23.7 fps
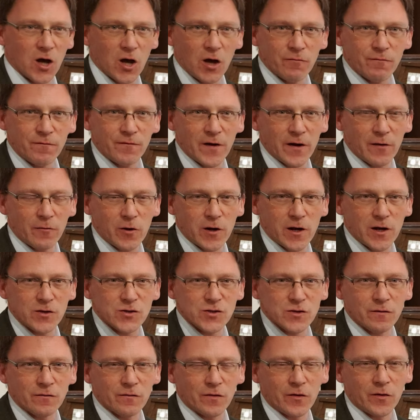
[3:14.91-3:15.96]
of
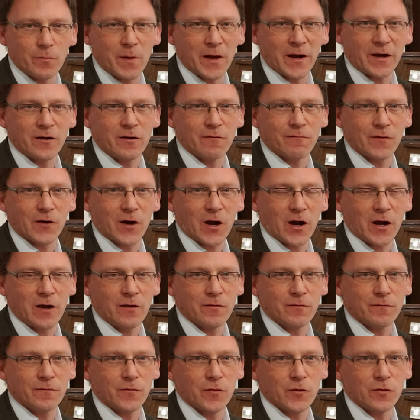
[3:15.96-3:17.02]
variations on the Magnificat in
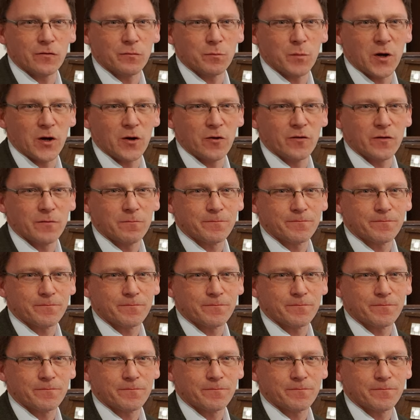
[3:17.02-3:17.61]
the first mode.